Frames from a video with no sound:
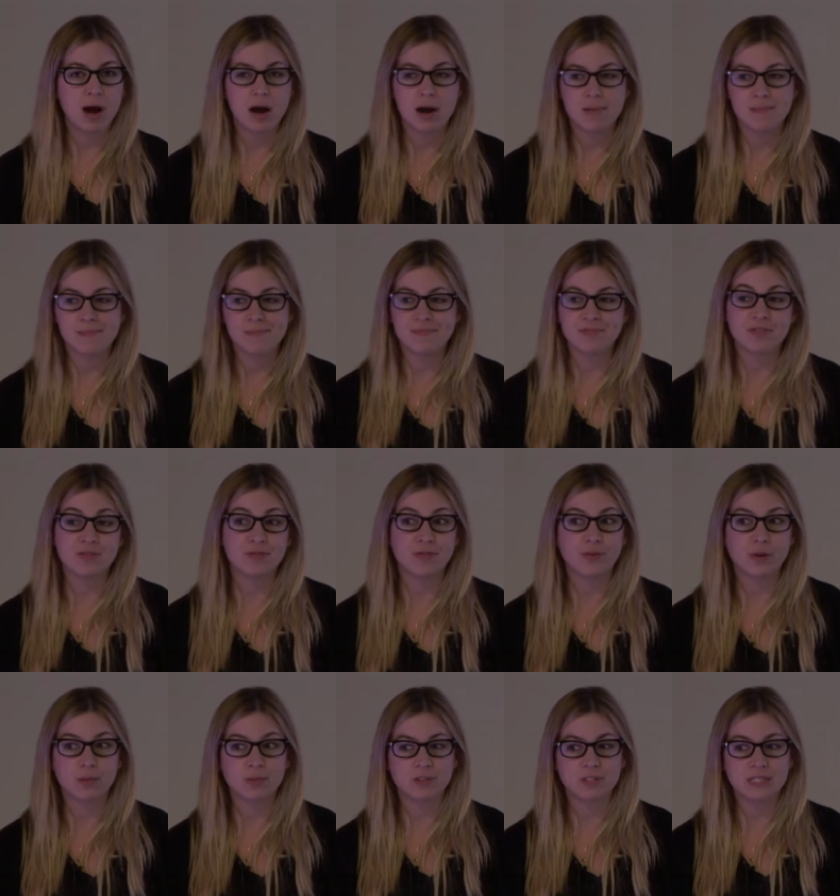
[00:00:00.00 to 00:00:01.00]
Um, the
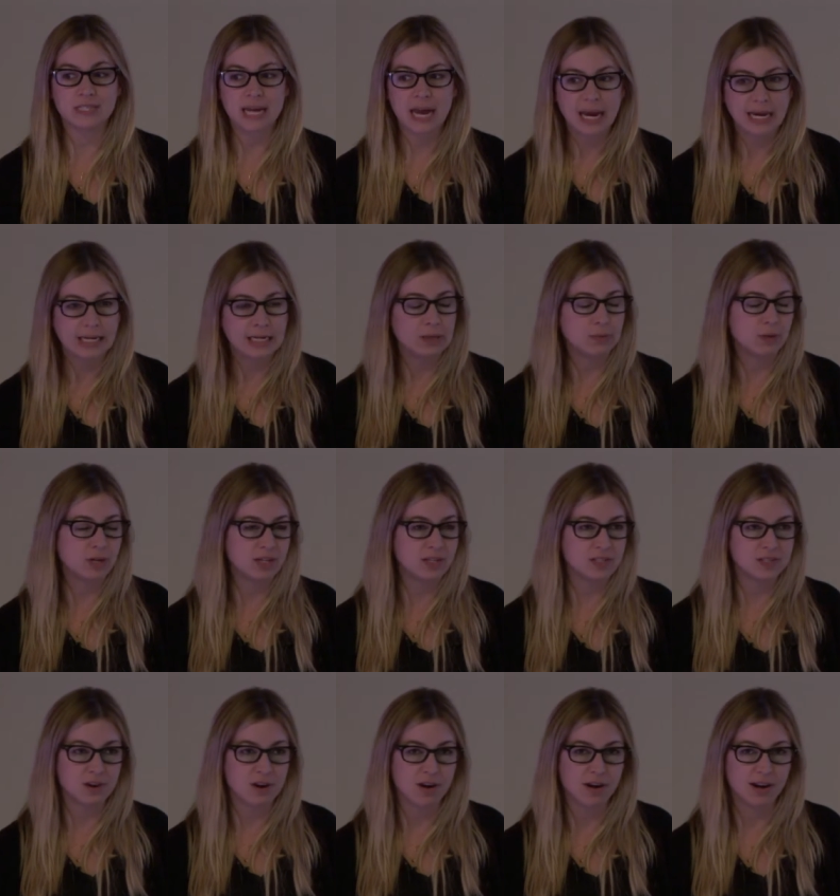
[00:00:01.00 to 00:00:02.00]
firm was tiny when I
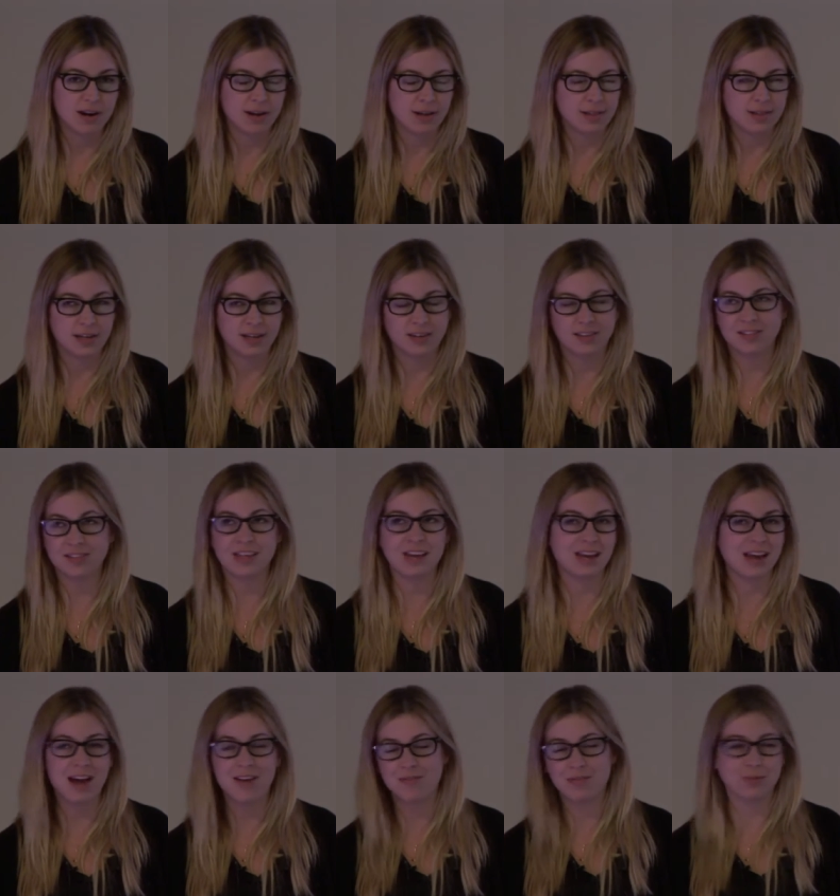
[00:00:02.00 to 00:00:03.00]
started. I think
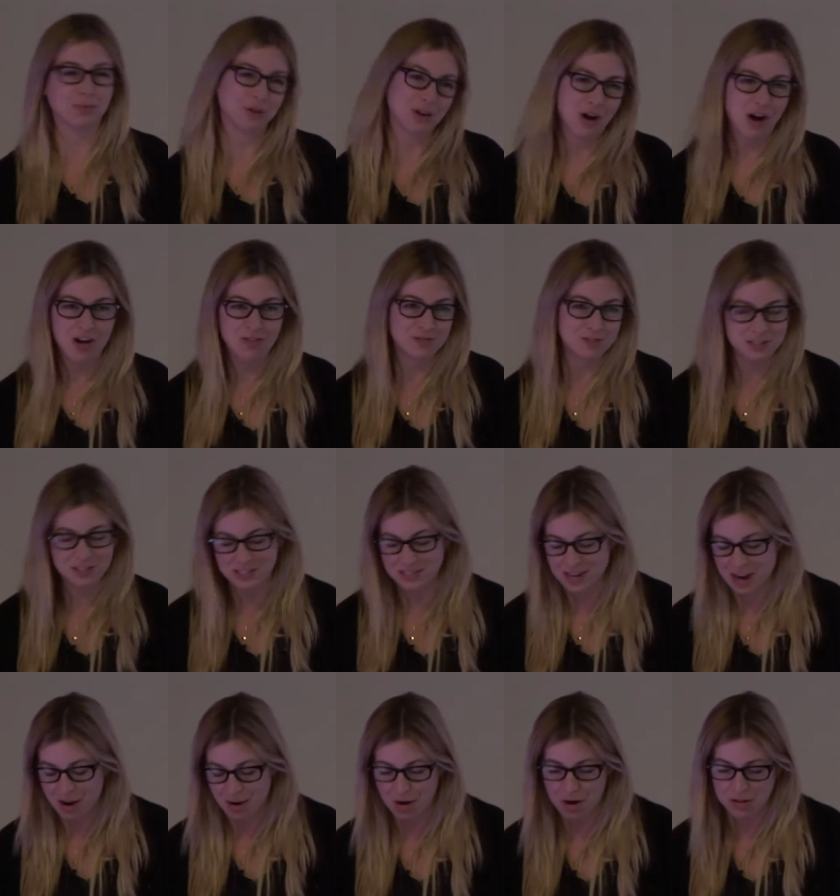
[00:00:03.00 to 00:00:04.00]
they have three offices
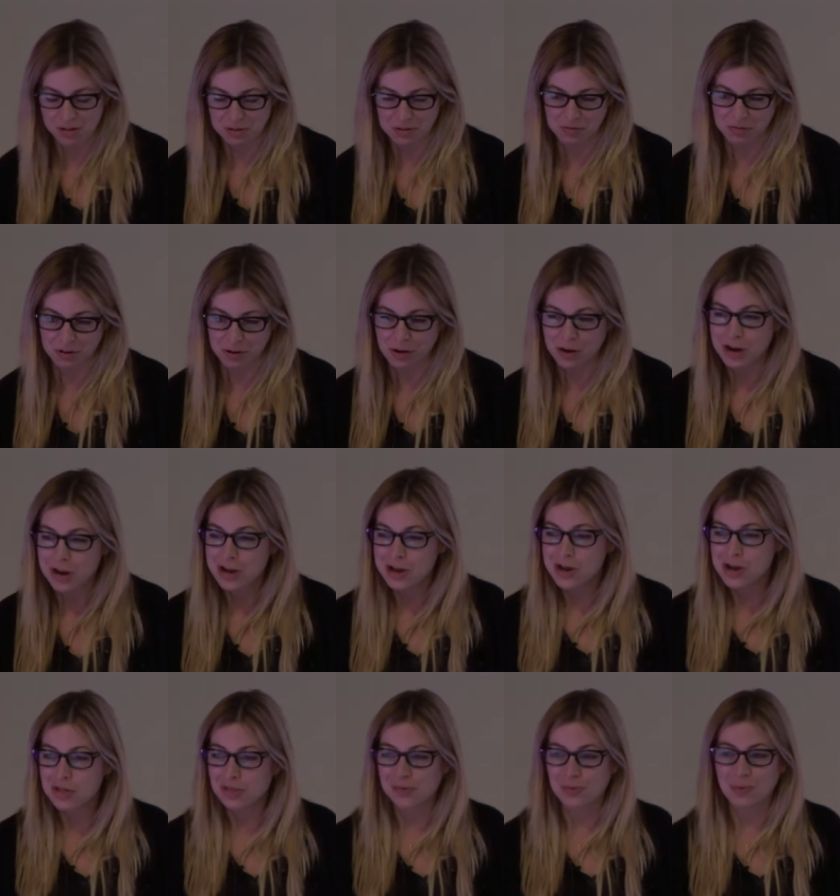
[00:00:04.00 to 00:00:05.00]
now all over
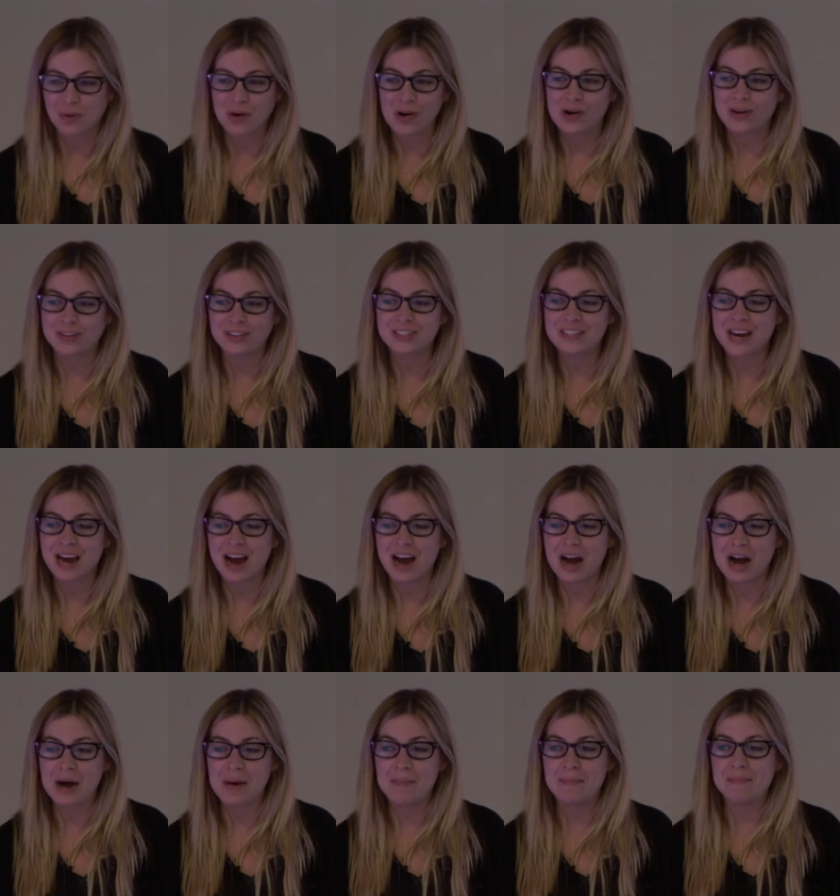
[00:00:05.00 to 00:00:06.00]
the world.
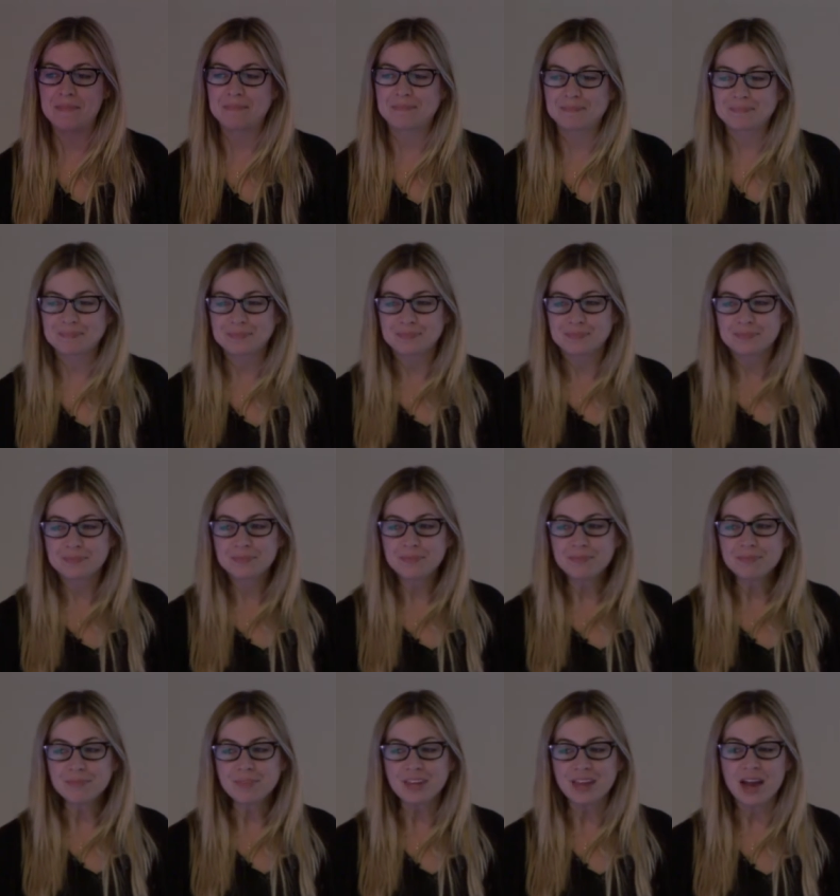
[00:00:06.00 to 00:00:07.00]
Um,
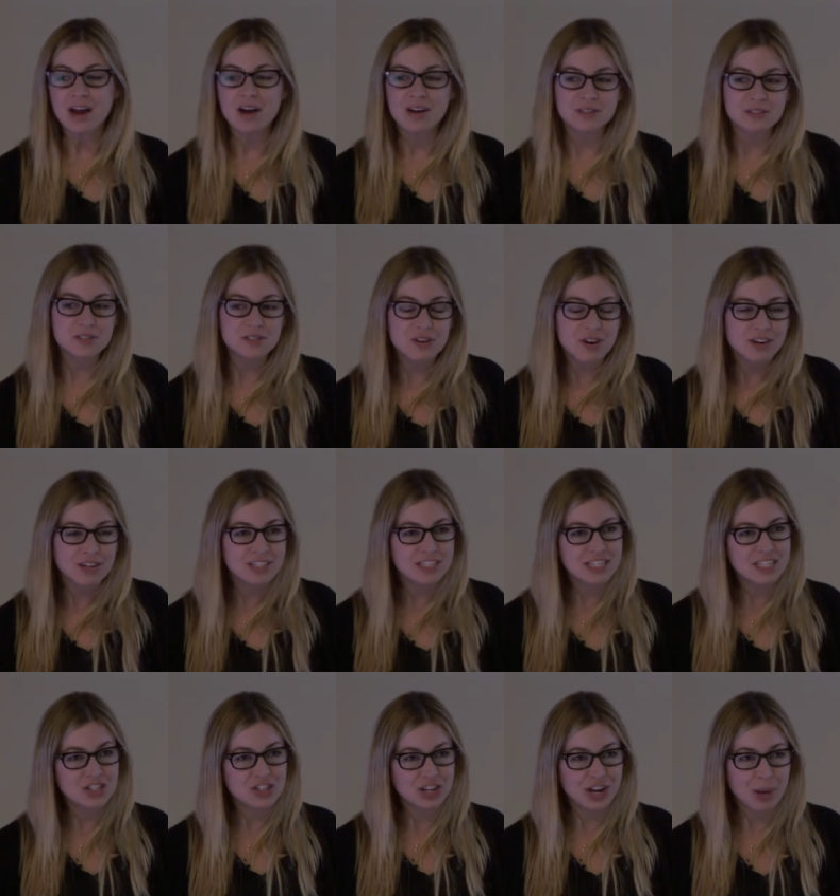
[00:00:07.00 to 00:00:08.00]
I also started
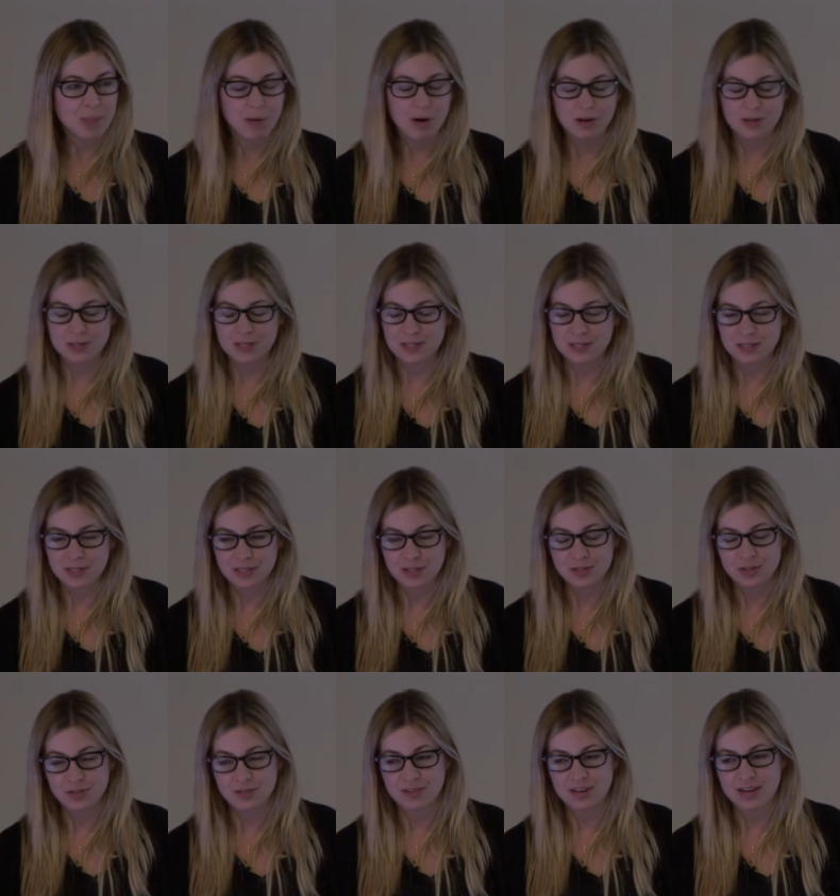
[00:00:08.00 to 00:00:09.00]
teaching at Parsons in
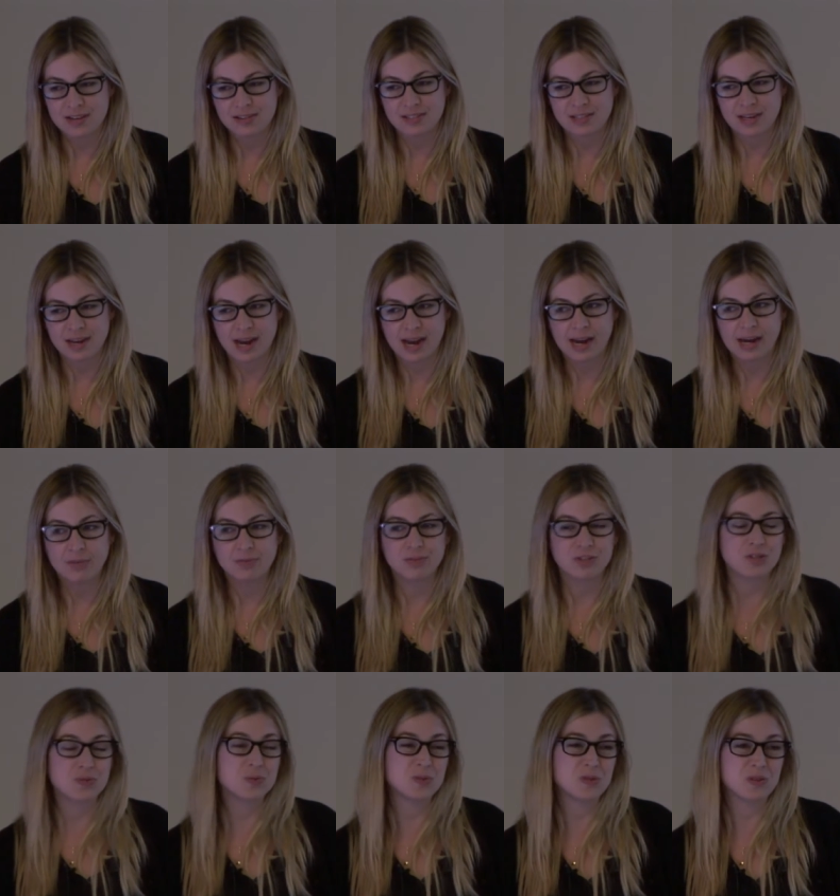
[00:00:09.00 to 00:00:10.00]
2008,
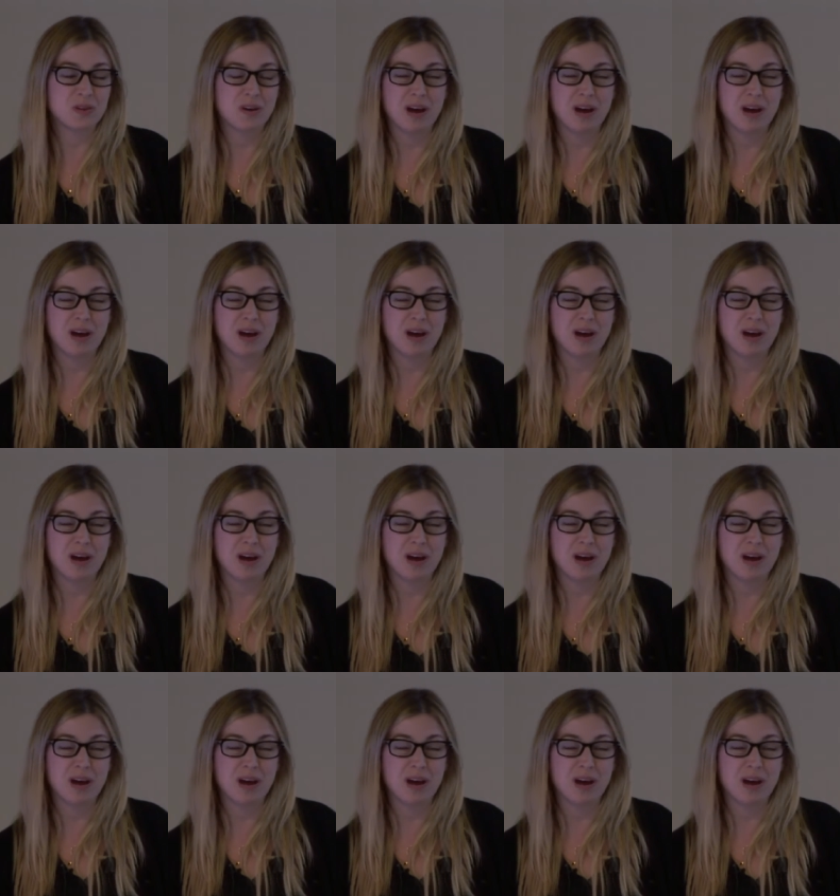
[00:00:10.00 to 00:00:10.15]
which was